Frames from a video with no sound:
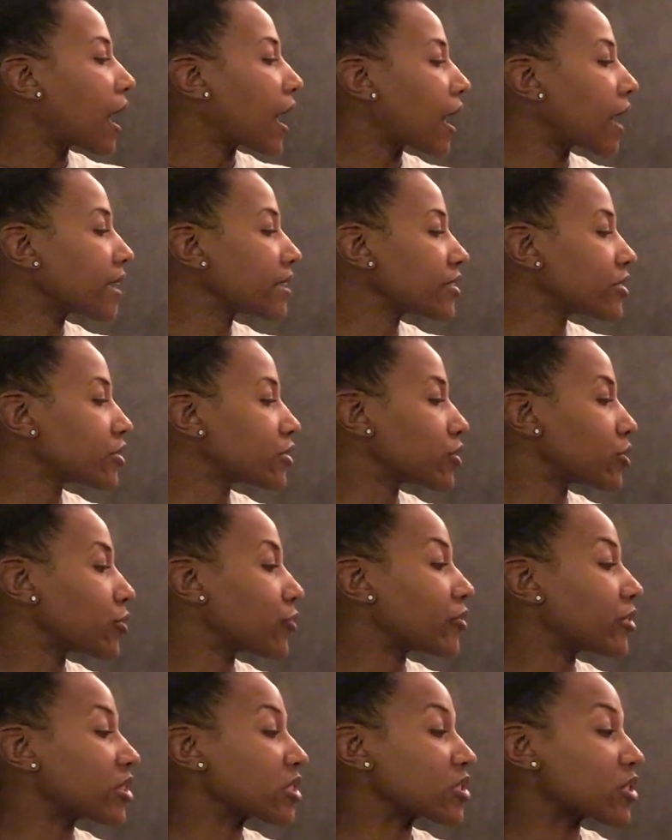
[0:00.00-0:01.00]
Isatou
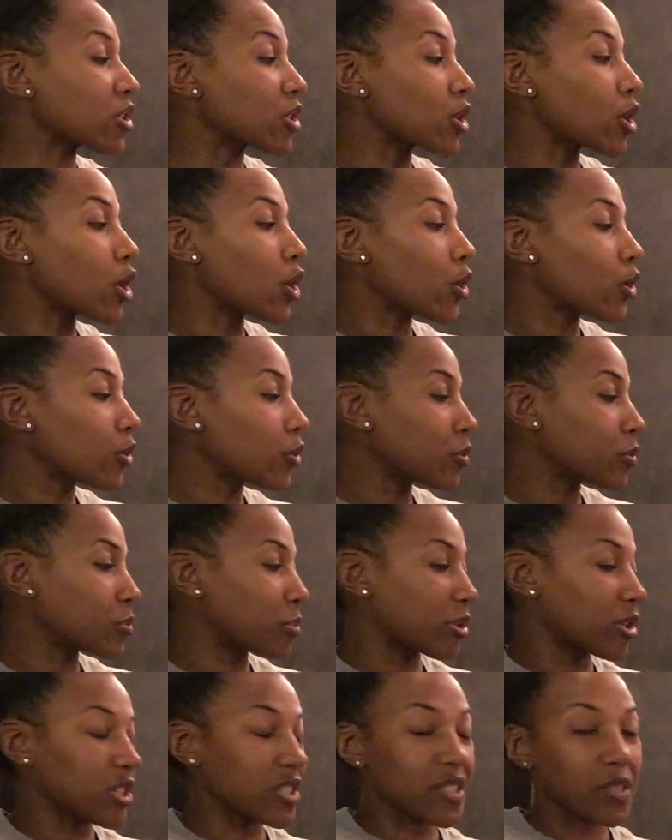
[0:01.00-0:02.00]
fills her own
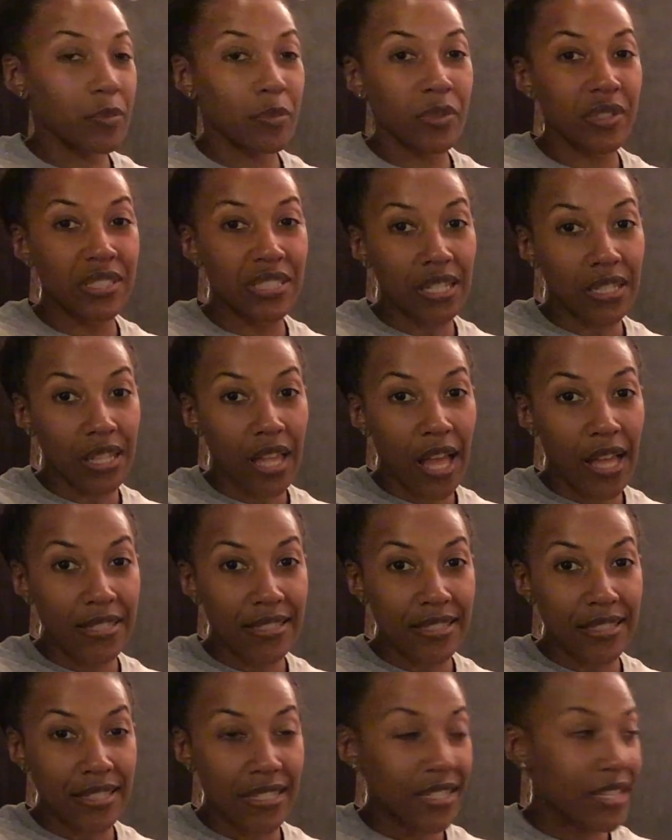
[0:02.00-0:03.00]
purse with
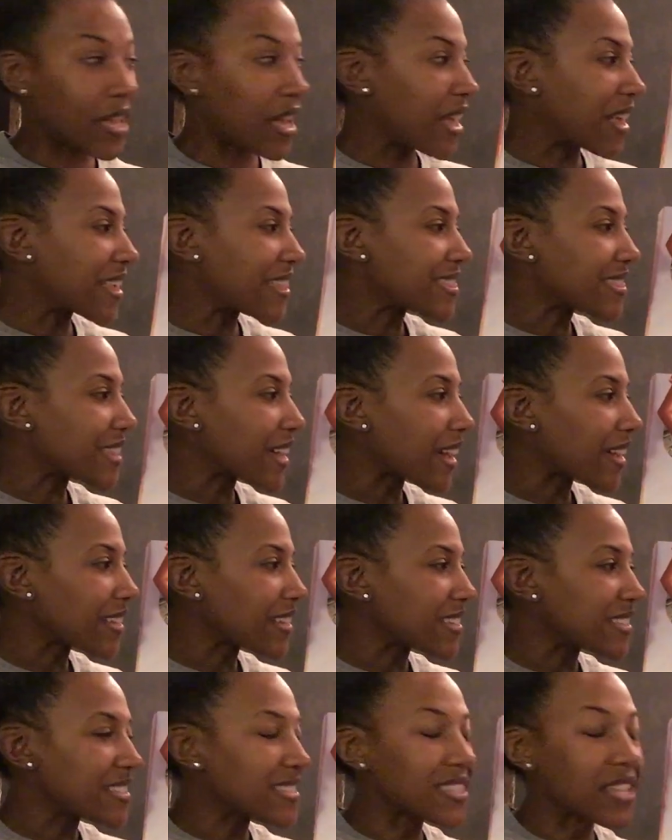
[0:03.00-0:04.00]
dalasi. That
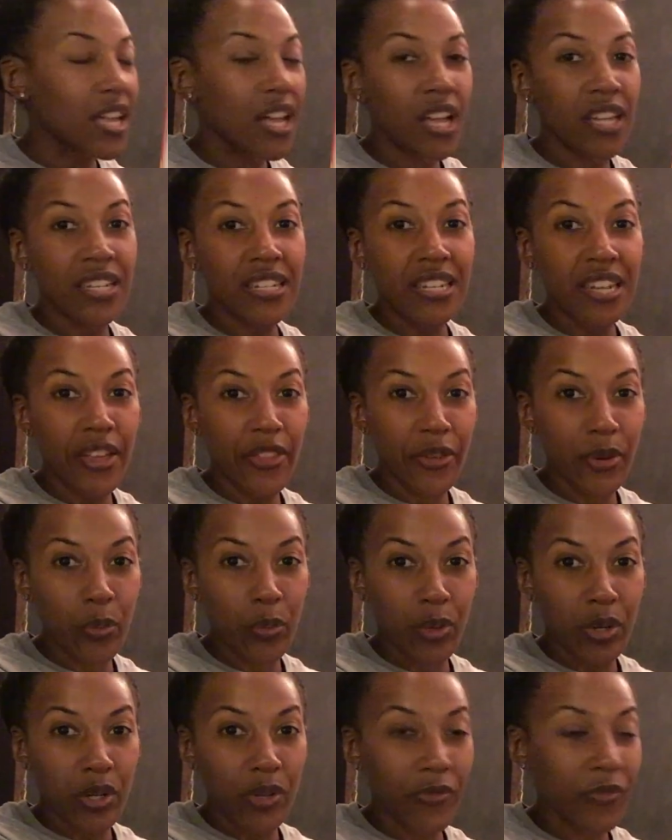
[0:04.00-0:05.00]
is another
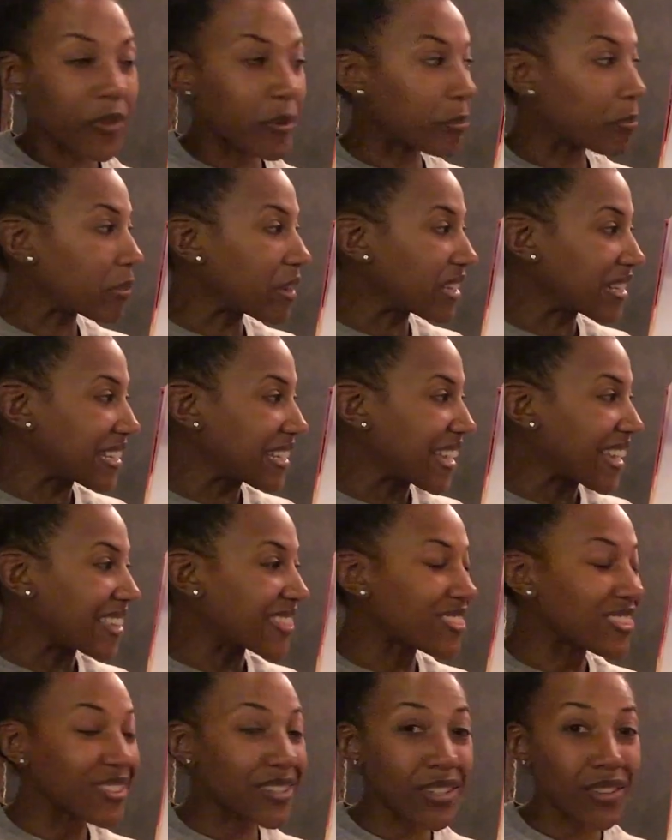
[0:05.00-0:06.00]
word for money.
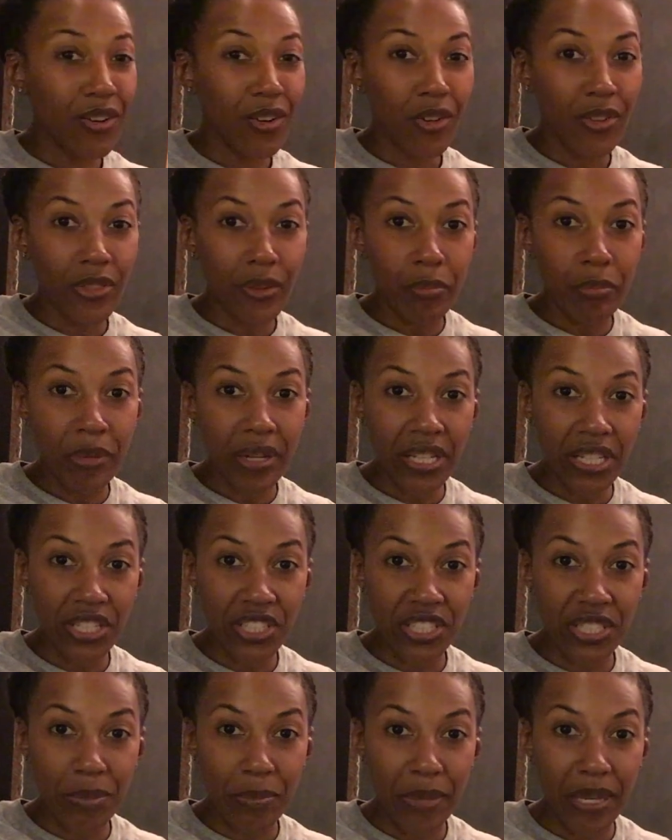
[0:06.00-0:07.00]
And look at all the money
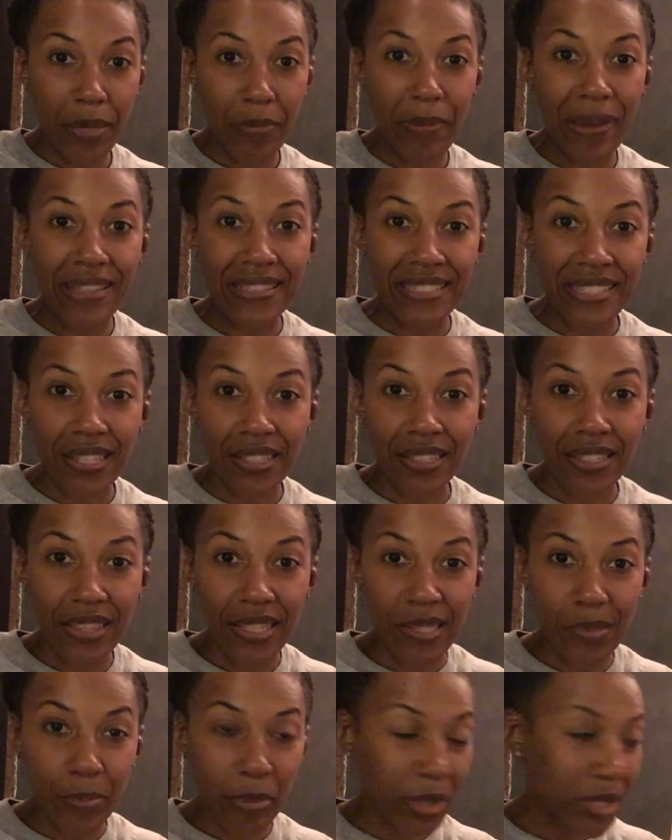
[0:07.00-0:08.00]
she's made by selling
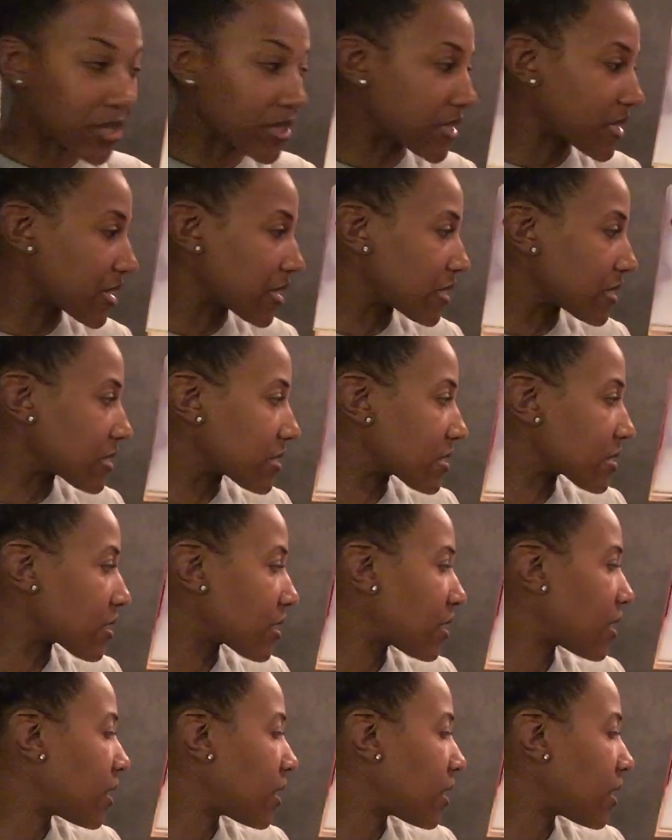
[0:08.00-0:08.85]
these purses.